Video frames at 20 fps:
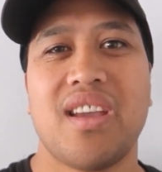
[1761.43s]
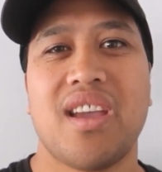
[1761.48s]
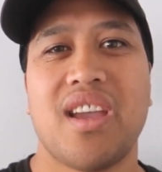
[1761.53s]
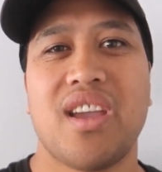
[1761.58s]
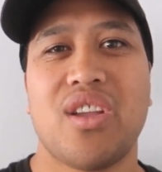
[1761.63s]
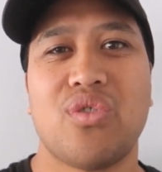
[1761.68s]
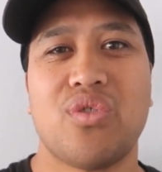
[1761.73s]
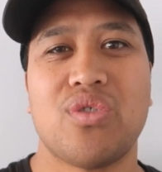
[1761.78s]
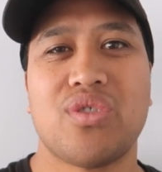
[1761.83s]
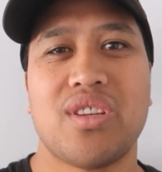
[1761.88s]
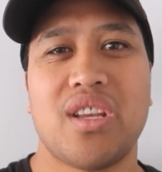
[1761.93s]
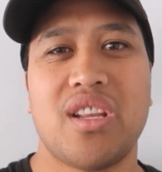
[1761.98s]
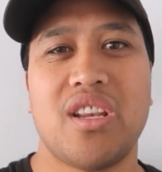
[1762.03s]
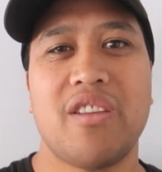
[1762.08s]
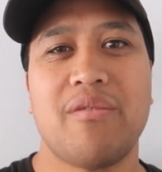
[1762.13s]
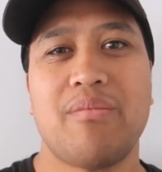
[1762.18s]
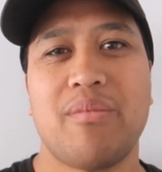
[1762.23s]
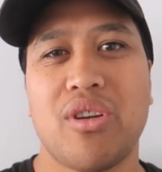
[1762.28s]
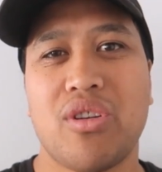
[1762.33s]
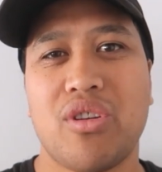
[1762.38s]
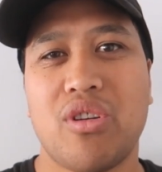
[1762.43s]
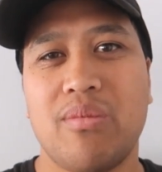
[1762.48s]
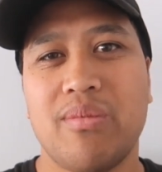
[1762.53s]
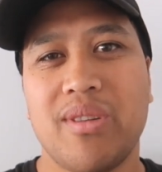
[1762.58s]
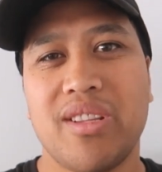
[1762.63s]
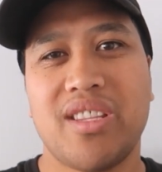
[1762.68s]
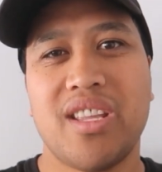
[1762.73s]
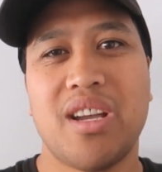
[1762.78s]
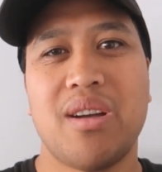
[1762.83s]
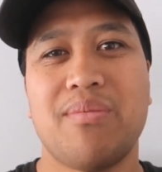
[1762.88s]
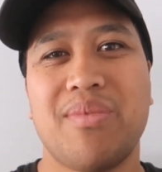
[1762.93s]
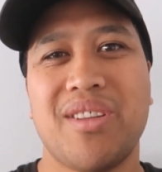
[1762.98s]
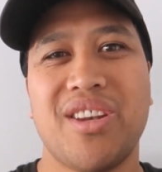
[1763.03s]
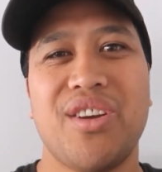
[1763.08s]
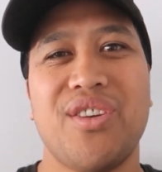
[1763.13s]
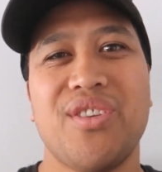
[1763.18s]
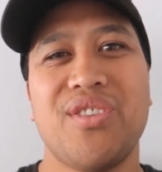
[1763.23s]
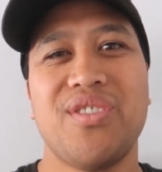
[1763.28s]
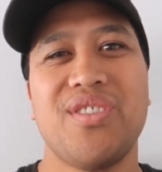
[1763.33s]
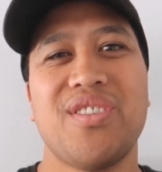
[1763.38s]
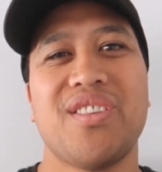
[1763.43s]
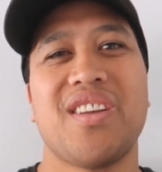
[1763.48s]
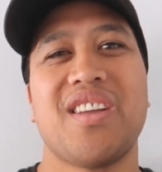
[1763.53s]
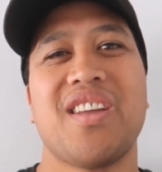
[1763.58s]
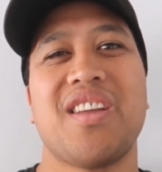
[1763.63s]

And also leave me a comment down below